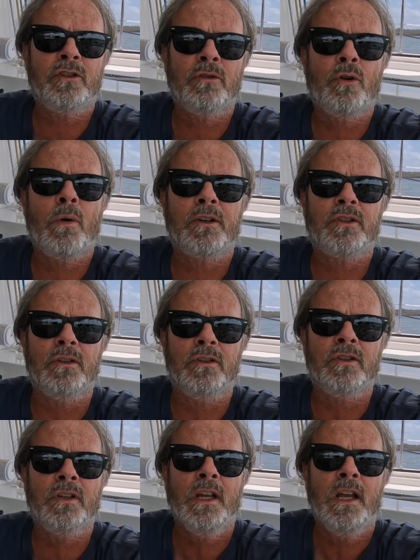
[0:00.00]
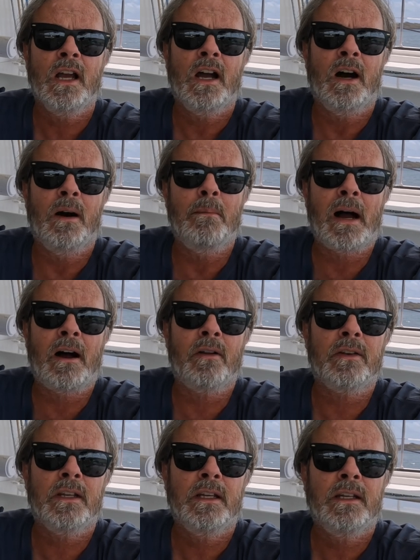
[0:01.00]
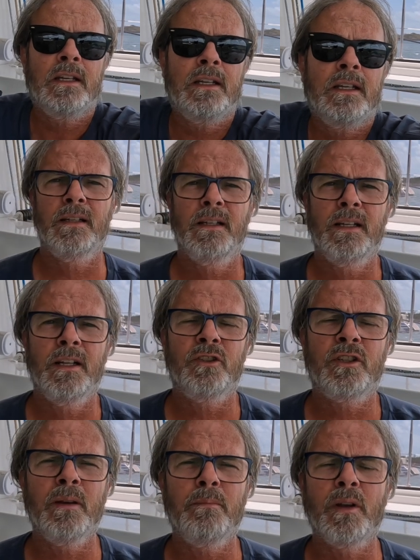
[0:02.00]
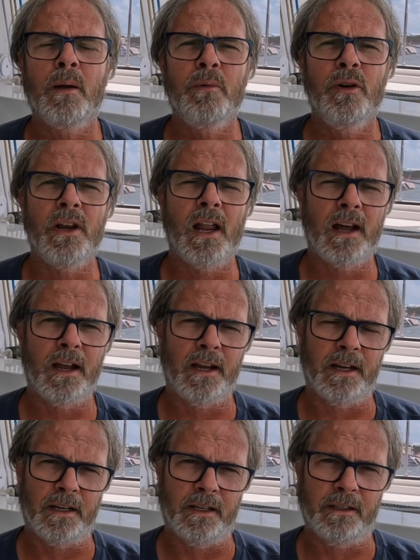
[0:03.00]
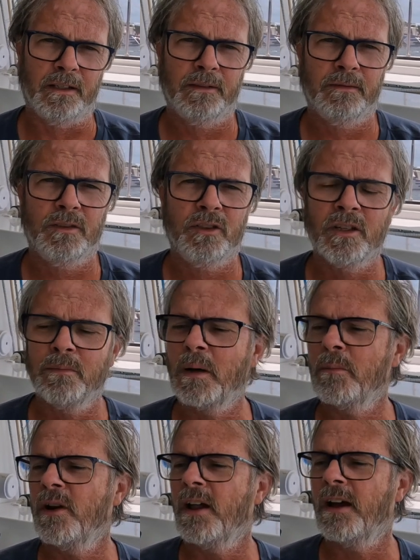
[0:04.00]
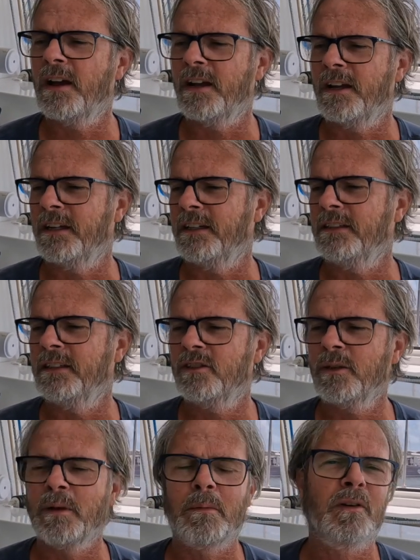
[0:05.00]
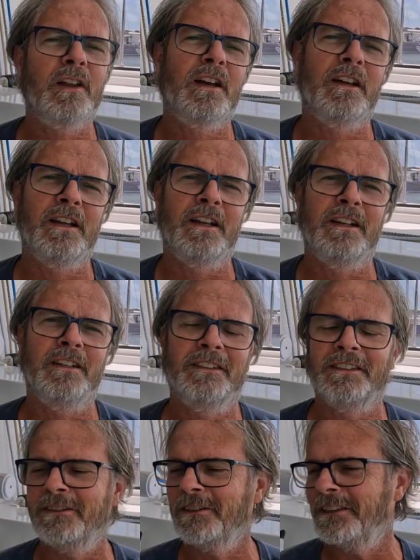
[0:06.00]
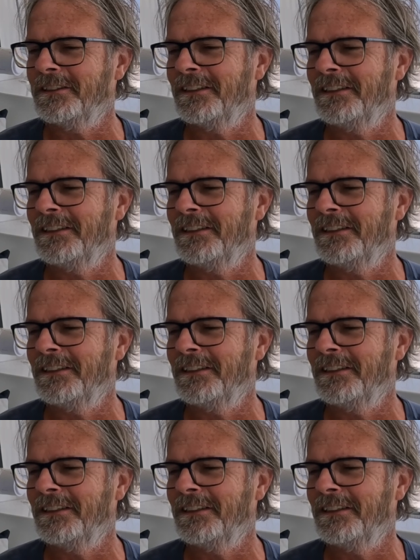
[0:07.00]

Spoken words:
questions about tip number 9. Tip number 9. All right,